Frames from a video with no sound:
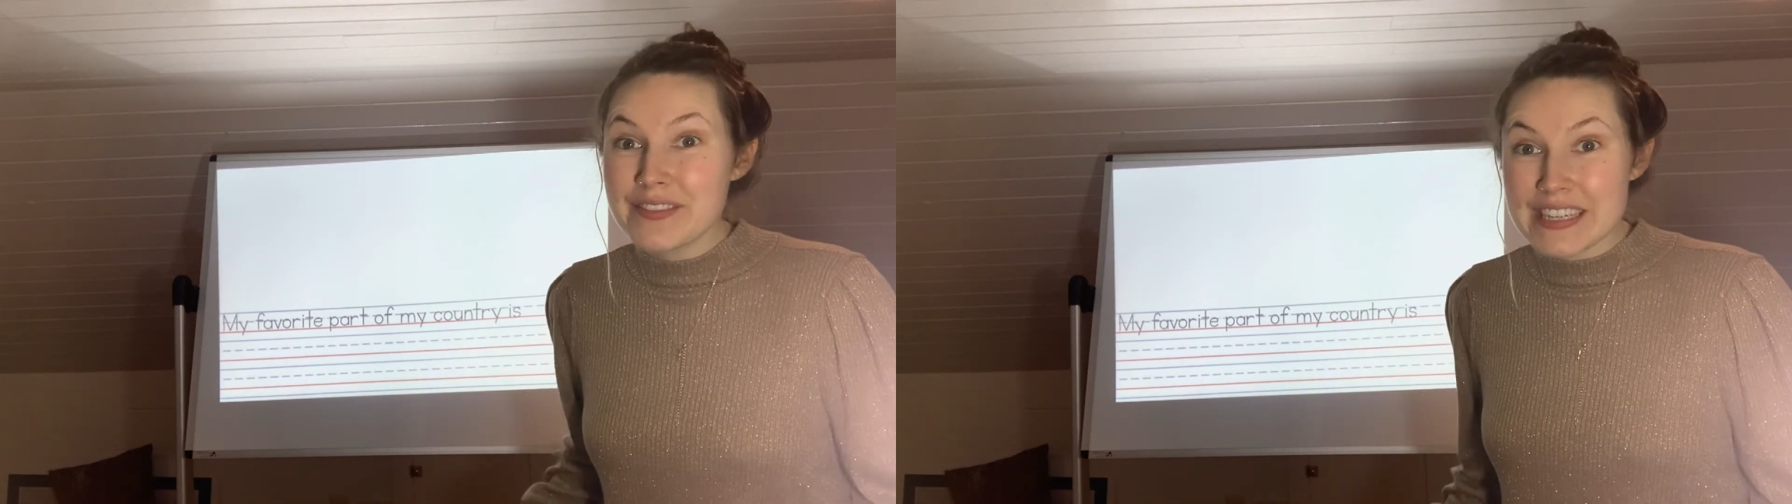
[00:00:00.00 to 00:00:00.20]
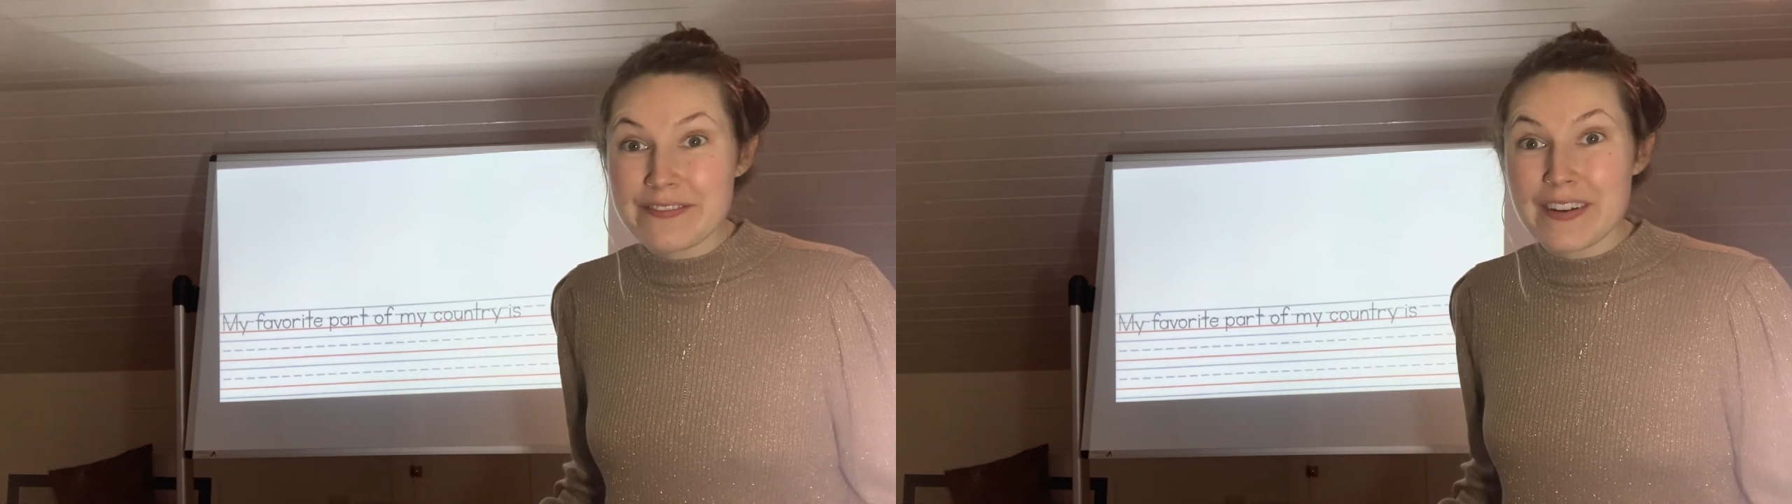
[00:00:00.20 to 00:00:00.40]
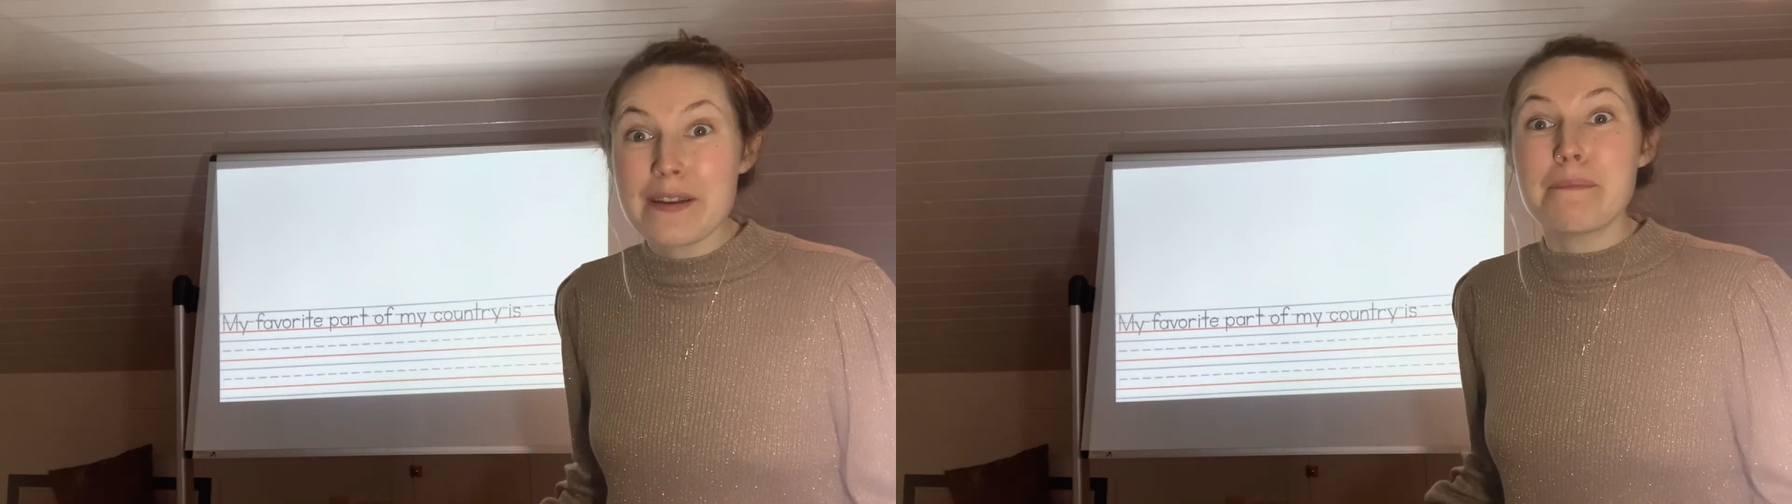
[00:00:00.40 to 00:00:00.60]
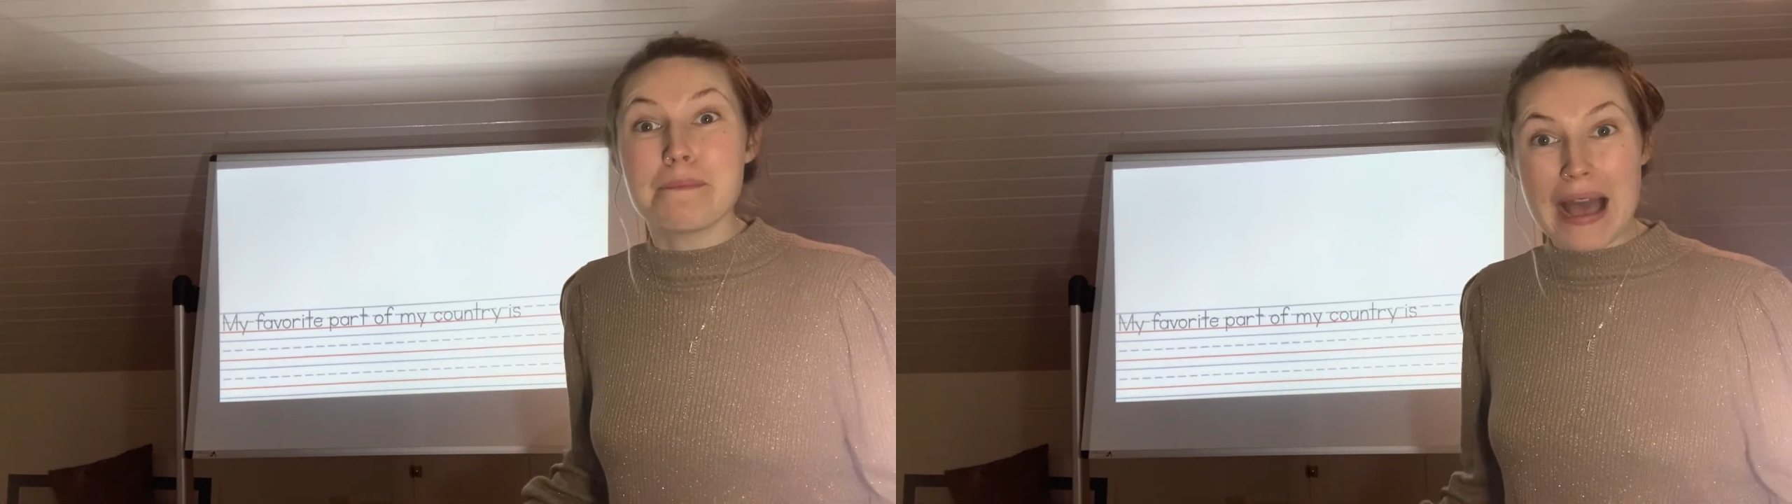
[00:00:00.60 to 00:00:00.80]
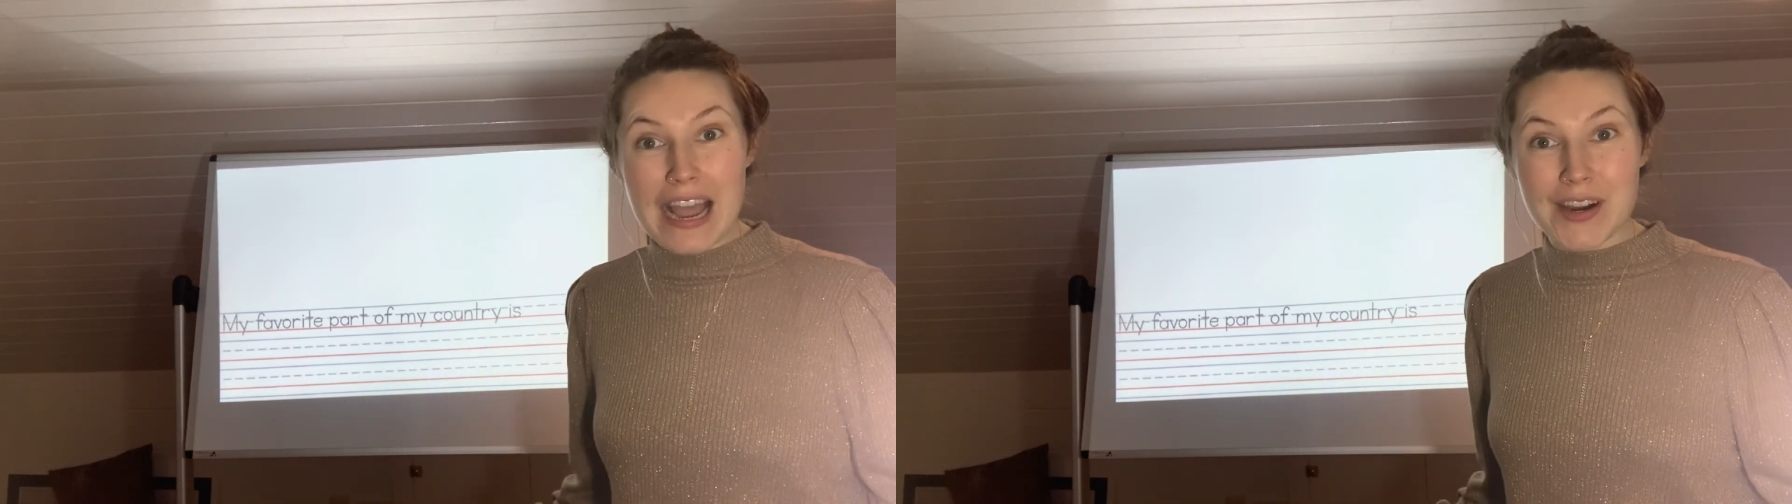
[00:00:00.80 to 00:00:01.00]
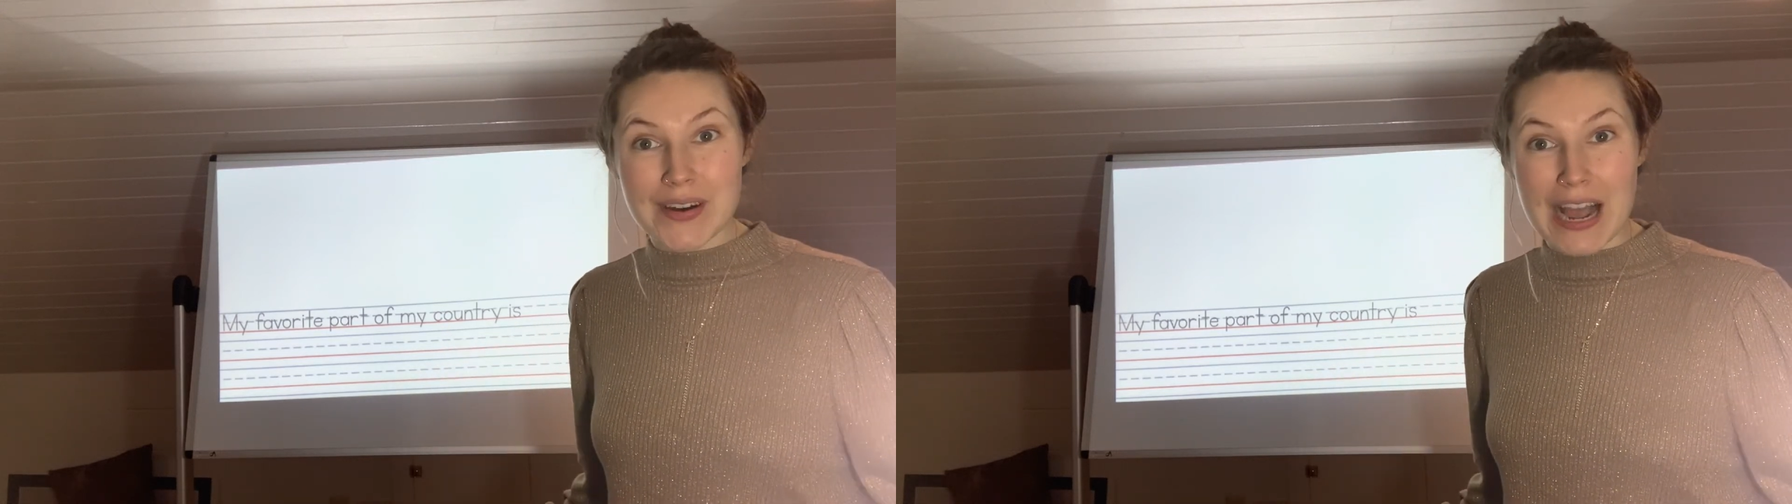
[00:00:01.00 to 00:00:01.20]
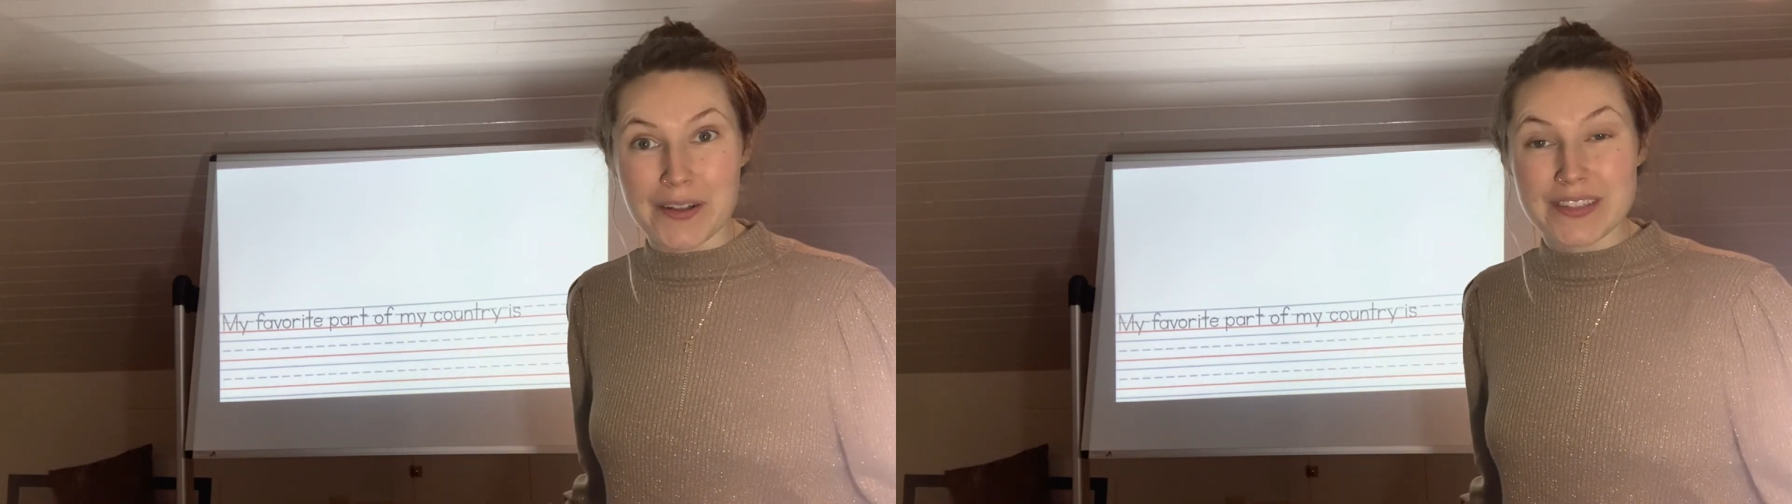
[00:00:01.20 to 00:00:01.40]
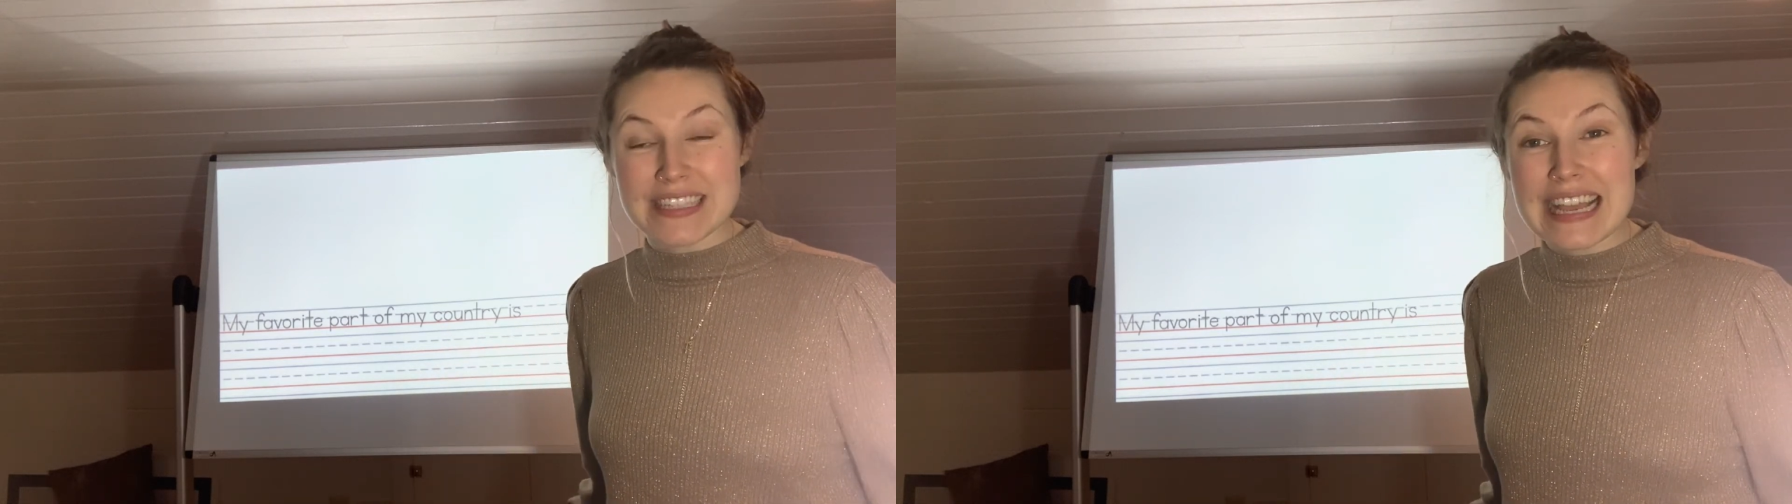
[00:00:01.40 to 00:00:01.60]
different
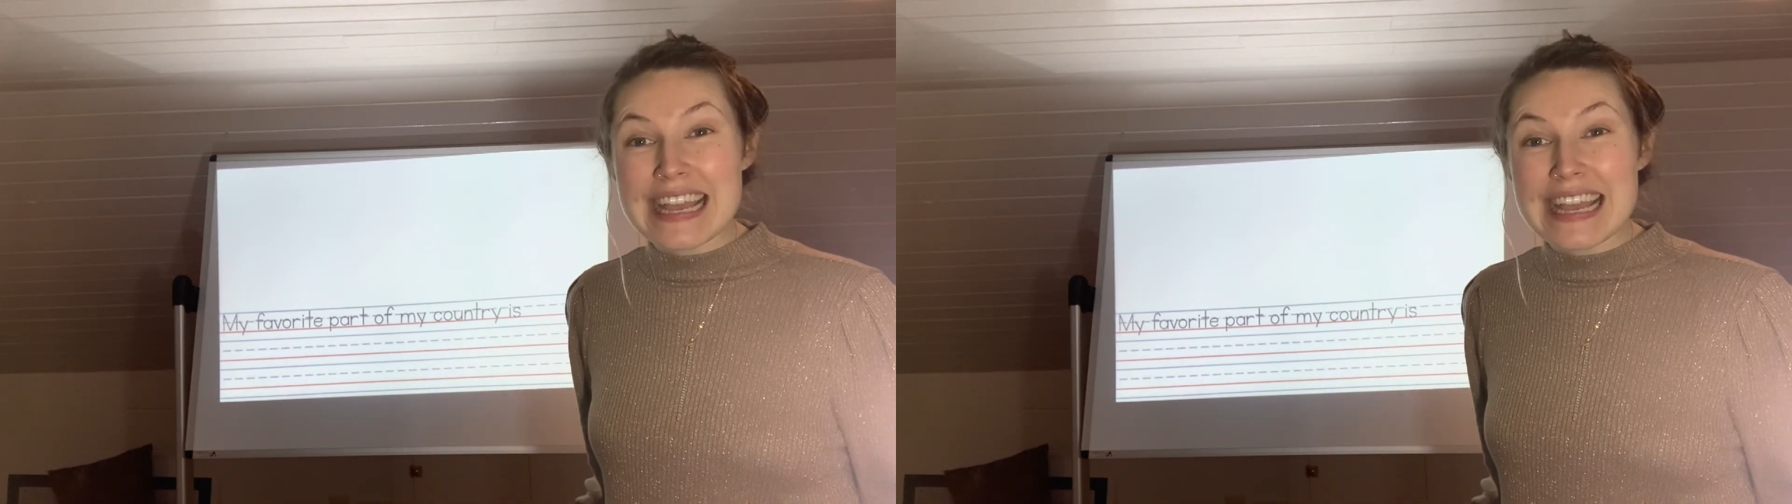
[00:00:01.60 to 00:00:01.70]
backgrounds.